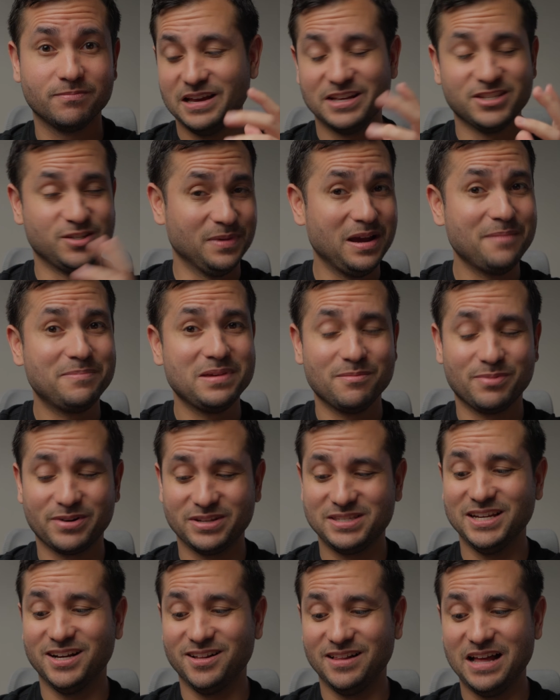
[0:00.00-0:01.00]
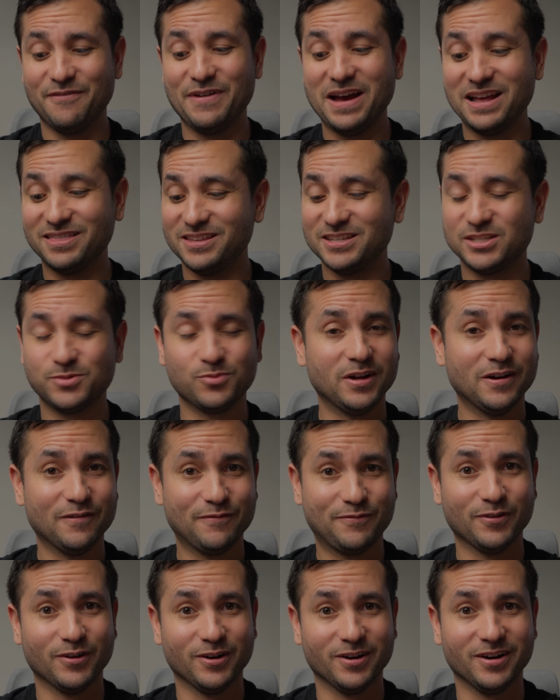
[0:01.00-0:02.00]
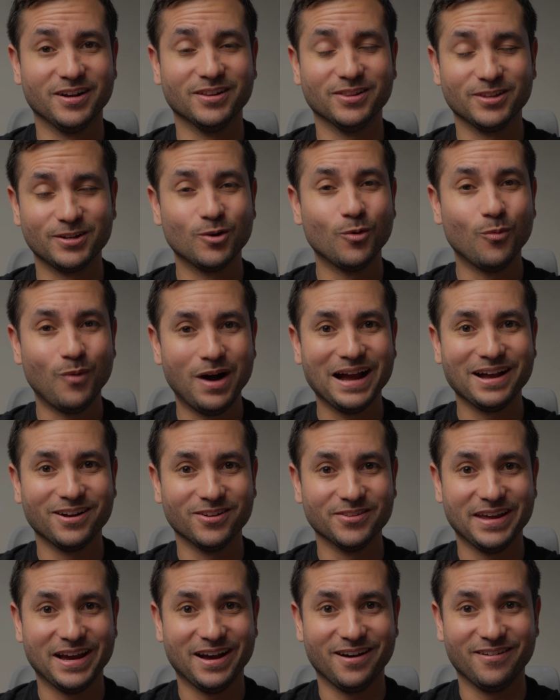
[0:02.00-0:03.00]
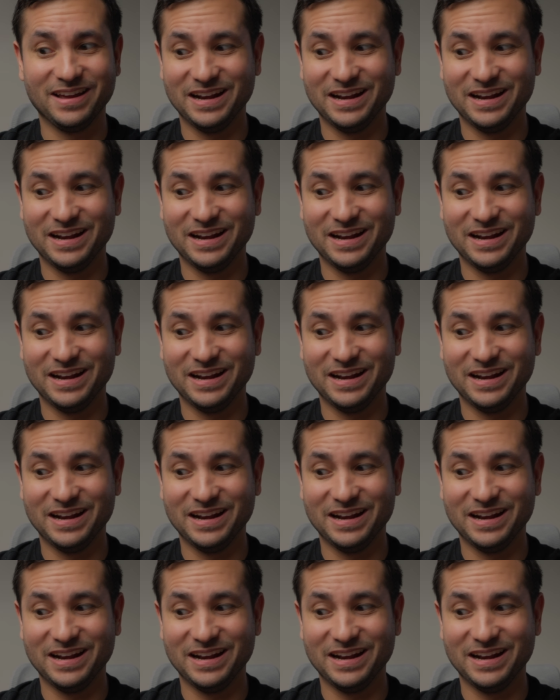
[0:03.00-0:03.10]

As you might be able to tell, I've had this one for a little while now,